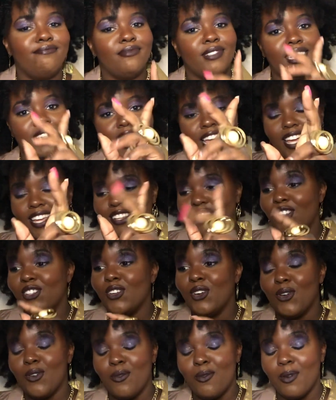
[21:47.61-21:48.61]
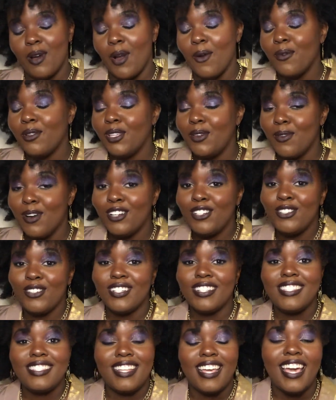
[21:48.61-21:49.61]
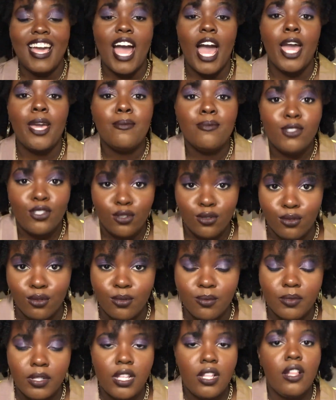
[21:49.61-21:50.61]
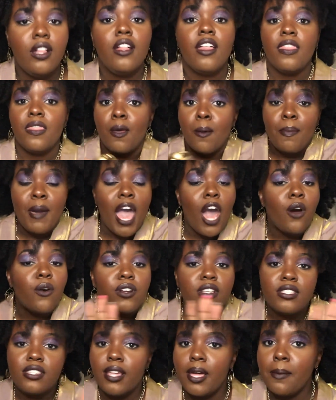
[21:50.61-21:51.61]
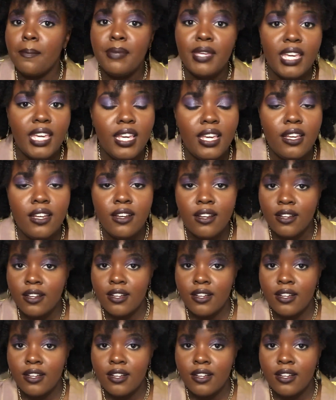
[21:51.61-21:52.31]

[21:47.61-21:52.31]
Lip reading: that, I really want you to stay hyped to. The powers that be,